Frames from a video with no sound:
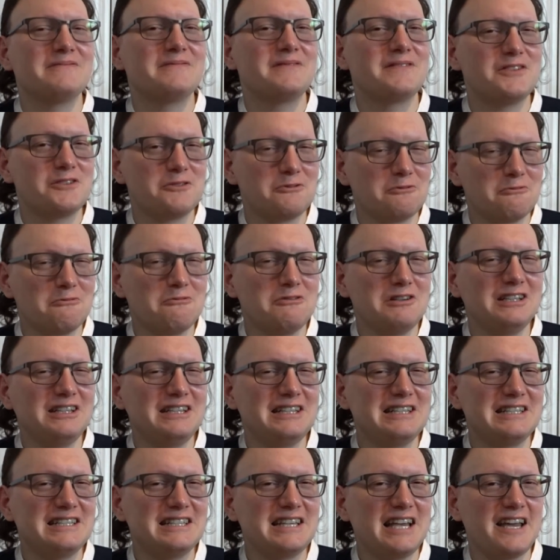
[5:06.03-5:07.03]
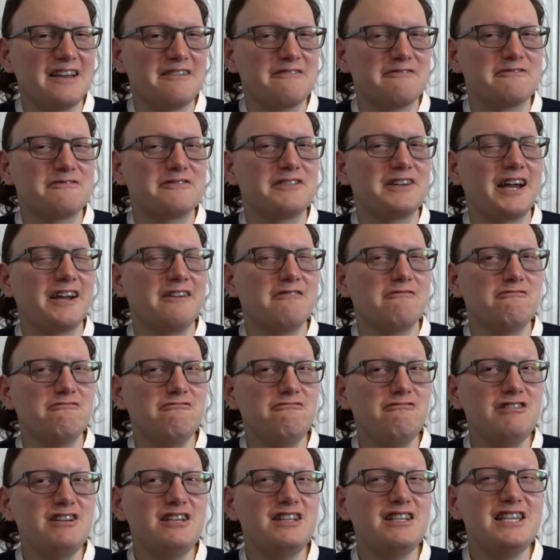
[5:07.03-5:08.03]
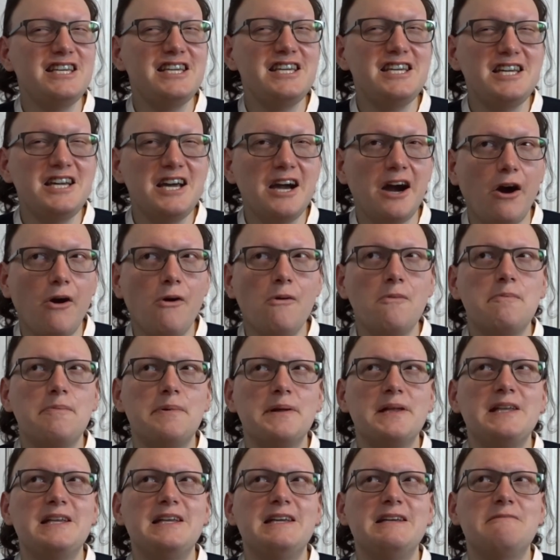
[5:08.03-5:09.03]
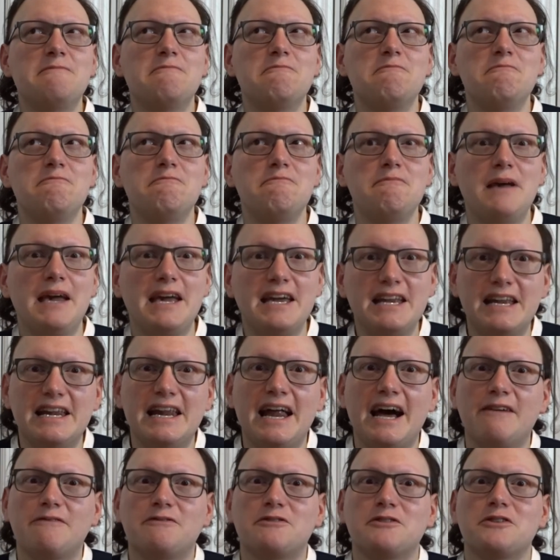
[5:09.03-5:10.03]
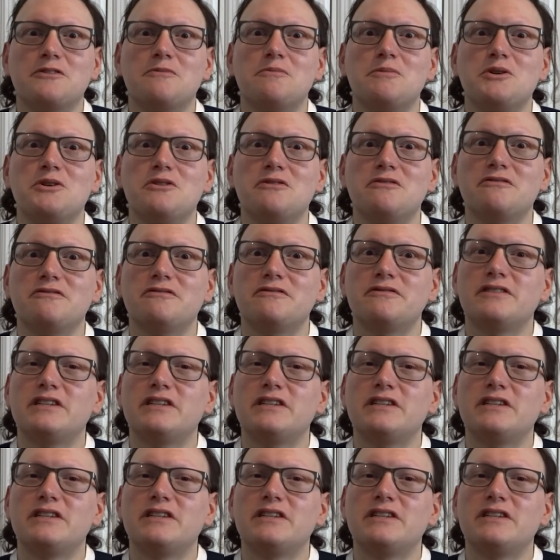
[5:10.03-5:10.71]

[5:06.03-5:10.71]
It's really safe. I really hope it made it after the move.